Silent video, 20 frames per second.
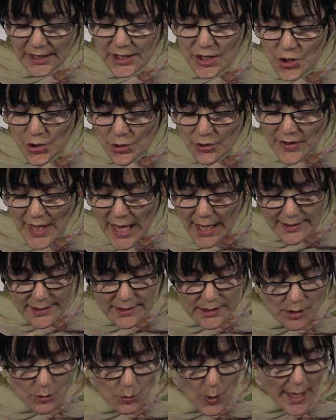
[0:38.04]
In
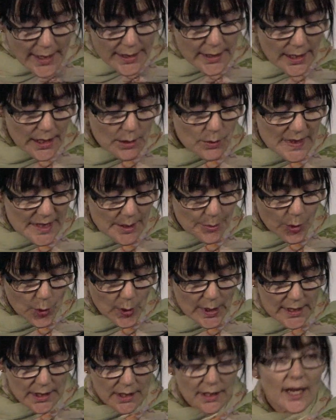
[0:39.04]
2001, he was
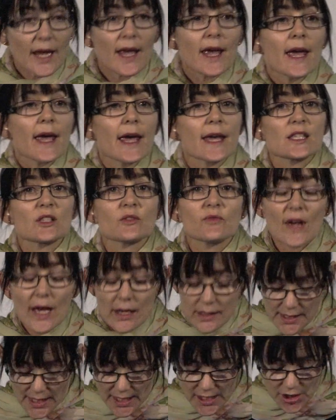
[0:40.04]
appointed as
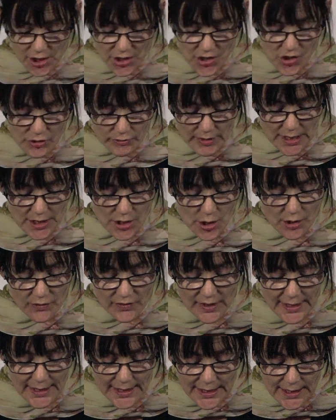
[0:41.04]
Foundation Director
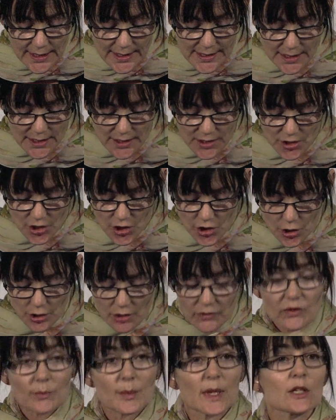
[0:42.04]
of the Higgins
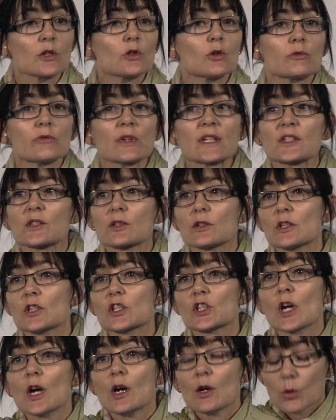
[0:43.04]
Institute for Medical
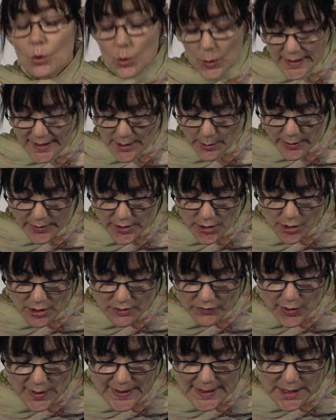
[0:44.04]
Research, also at the
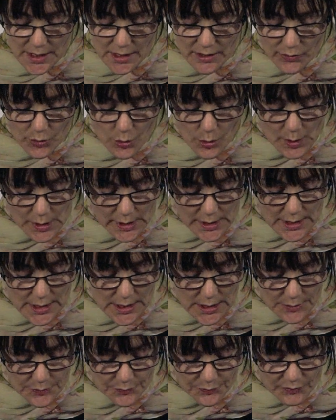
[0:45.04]
University of
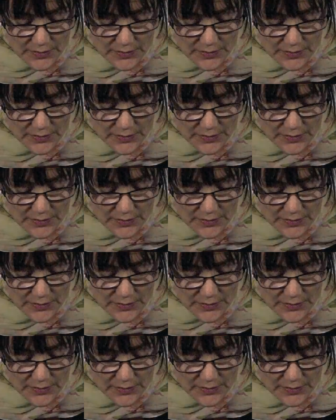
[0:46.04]
Auckland.